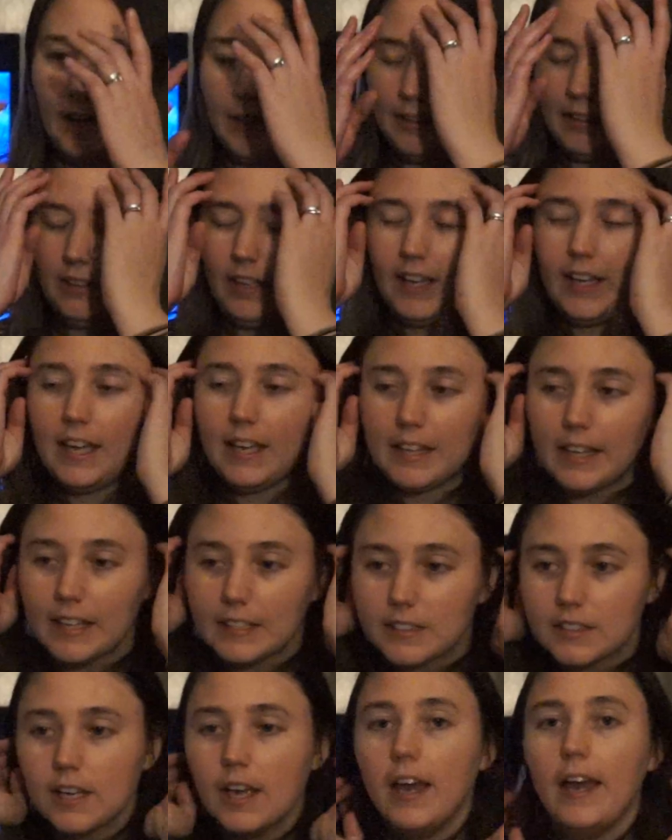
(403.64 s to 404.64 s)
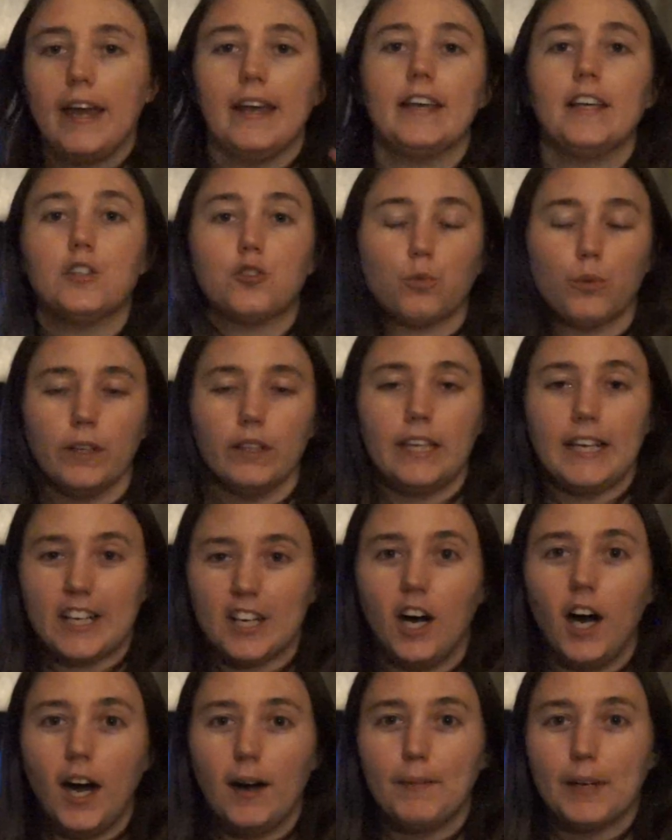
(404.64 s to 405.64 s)
Like, it gets really
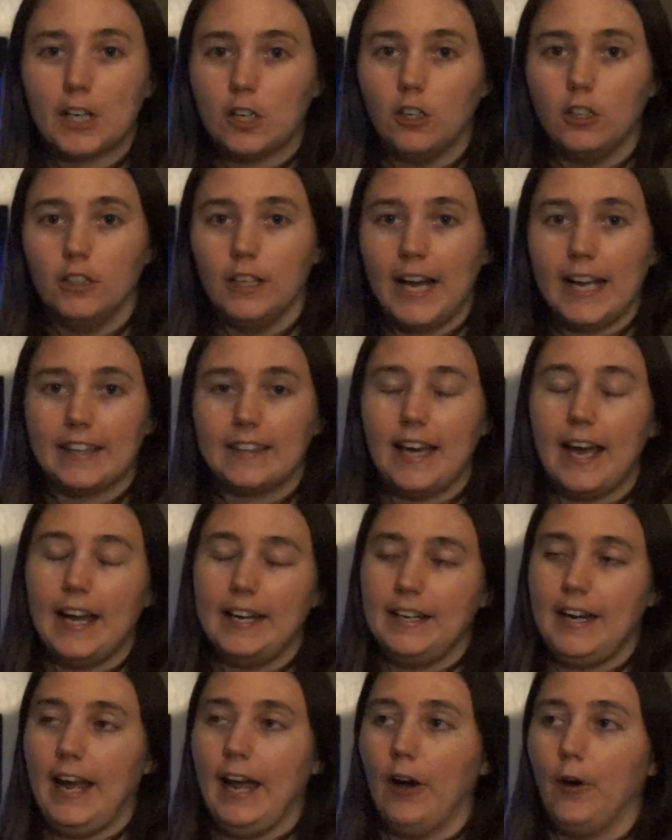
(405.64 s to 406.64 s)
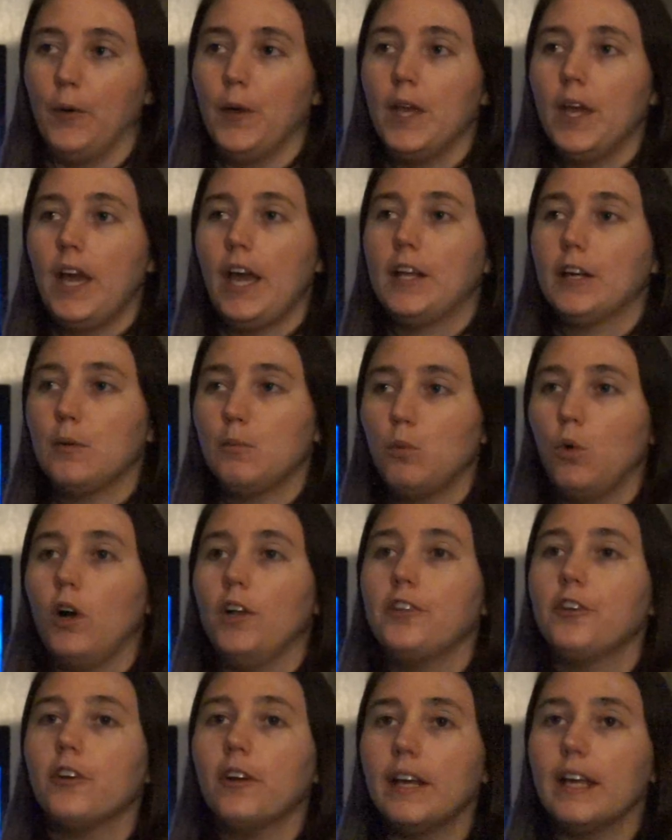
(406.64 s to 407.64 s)
comical like that now. And I'm
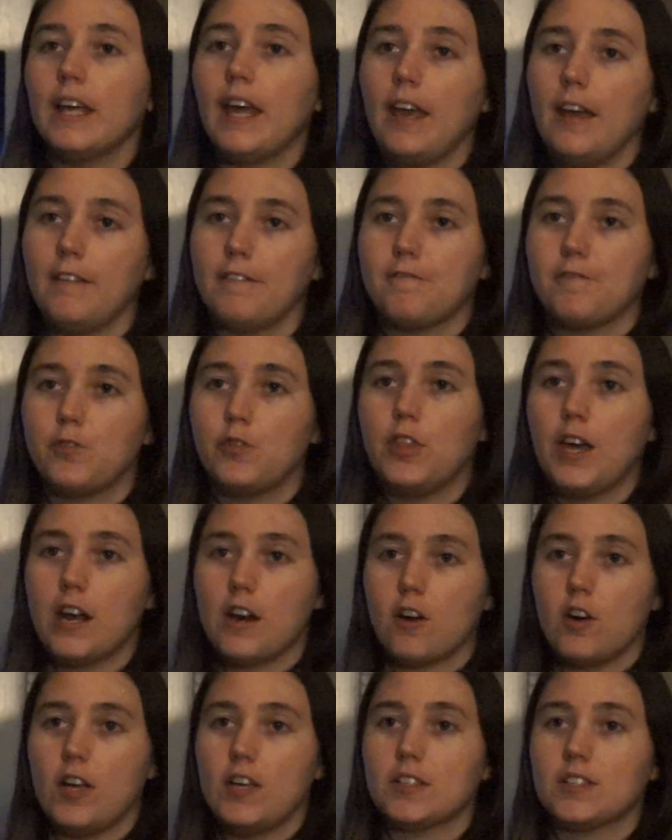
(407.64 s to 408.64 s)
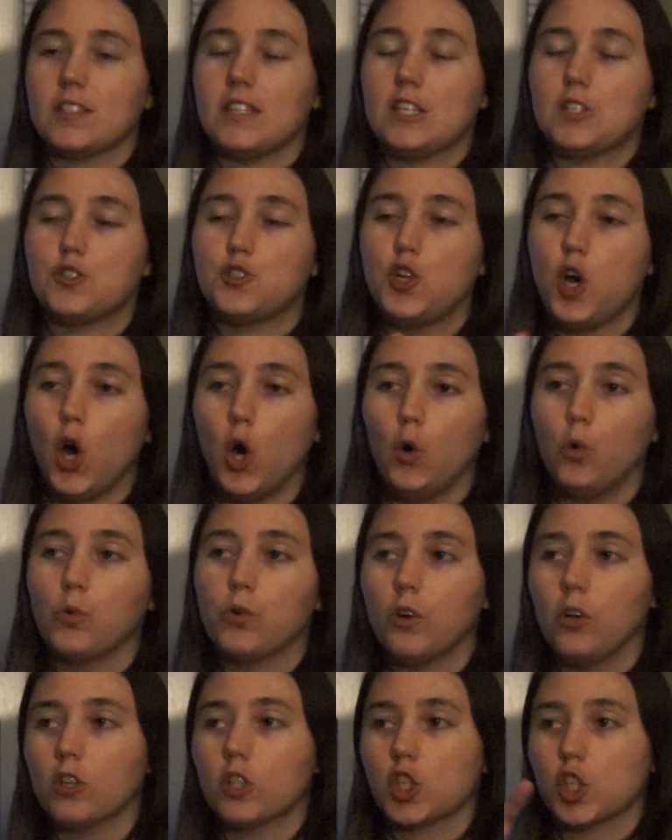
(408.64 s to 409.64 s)
wondering if there is this
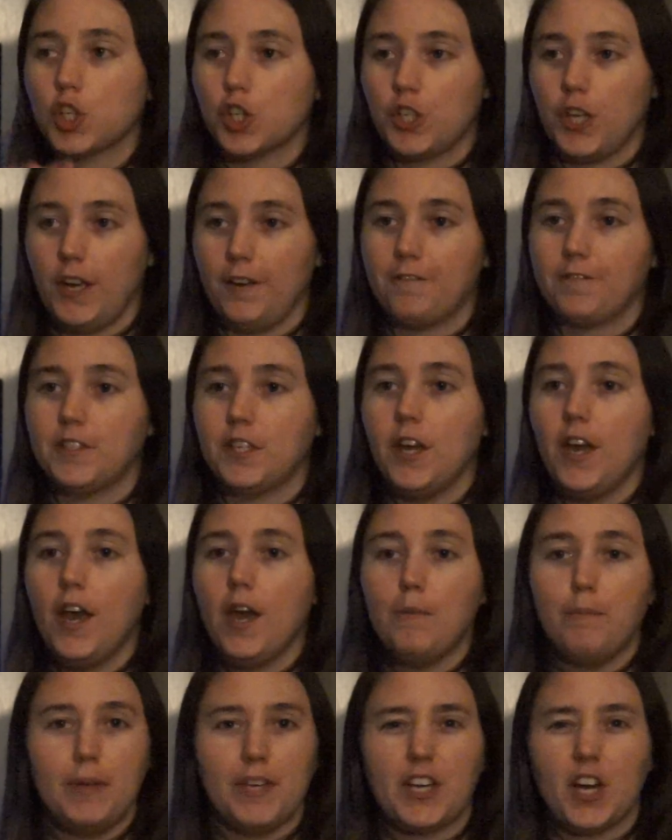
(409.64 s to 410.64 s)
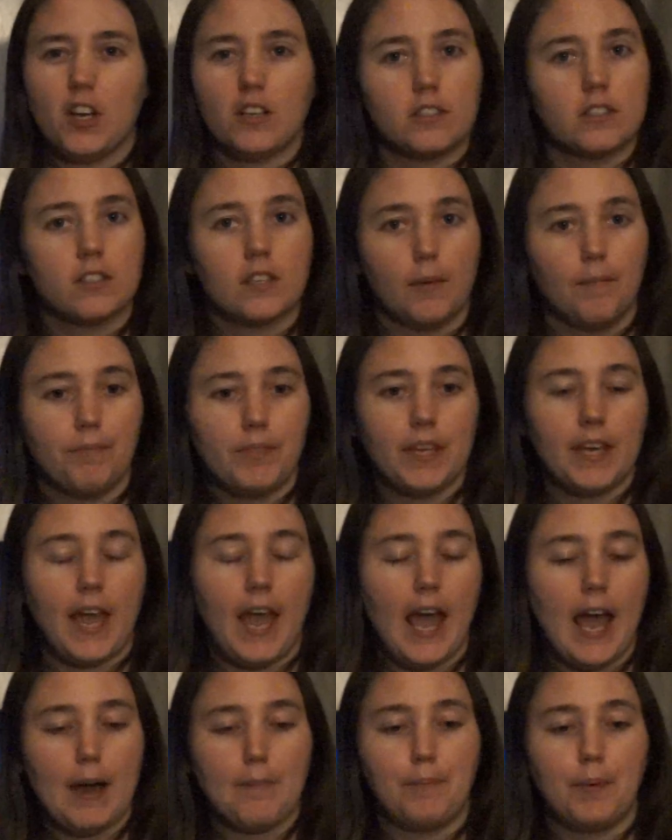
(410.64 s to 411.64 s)
tonal shift because something
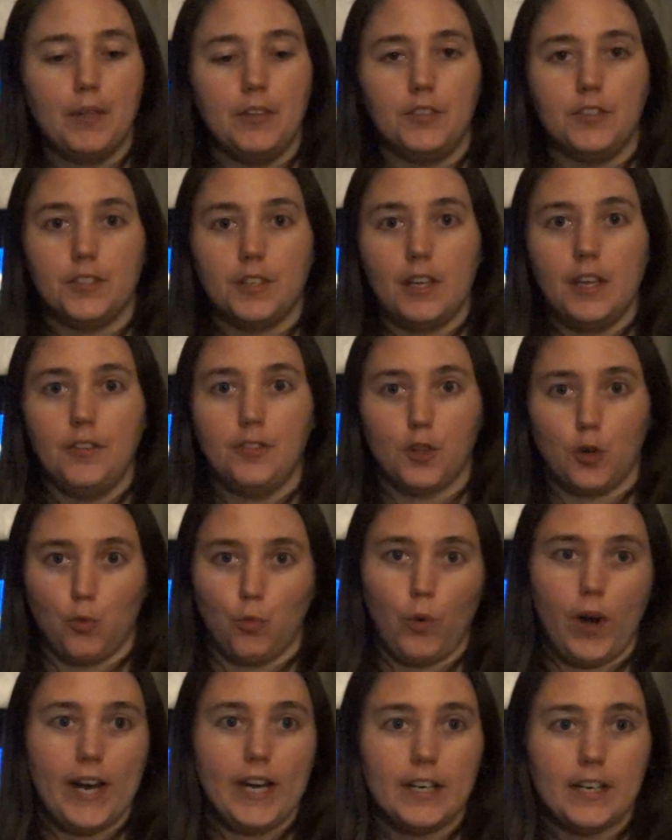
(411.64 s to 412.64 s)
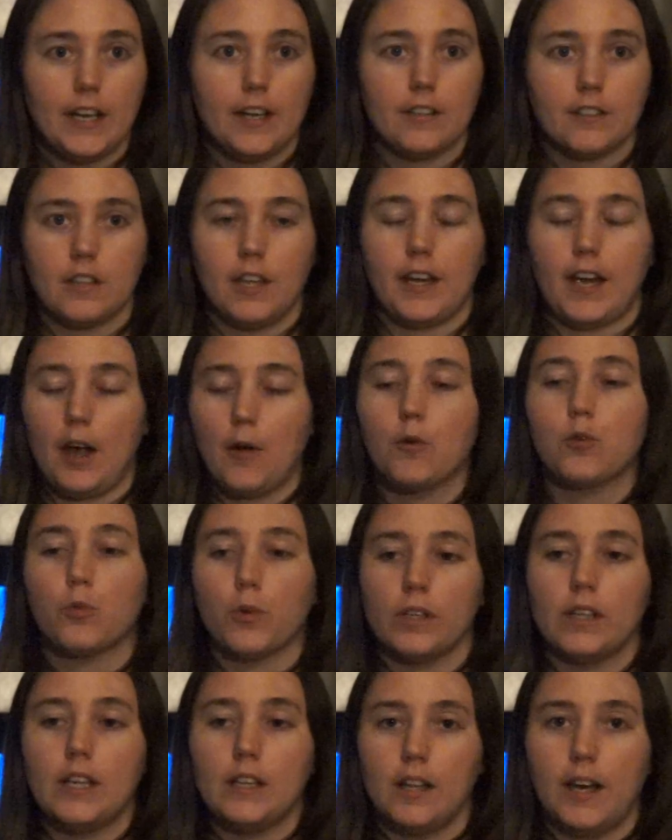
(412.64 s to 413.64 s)
happened in the ratings. Like, I would
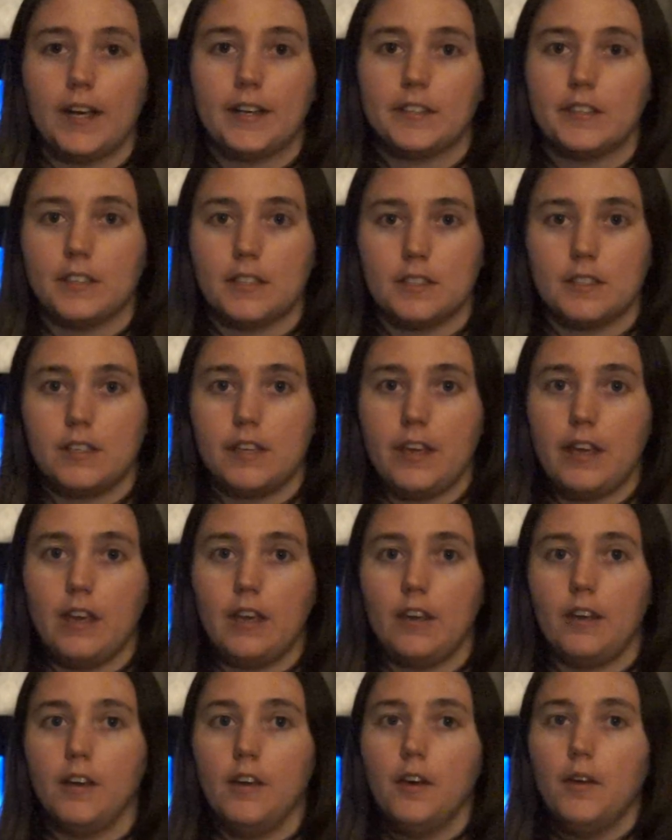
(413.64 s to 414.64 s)
really like to see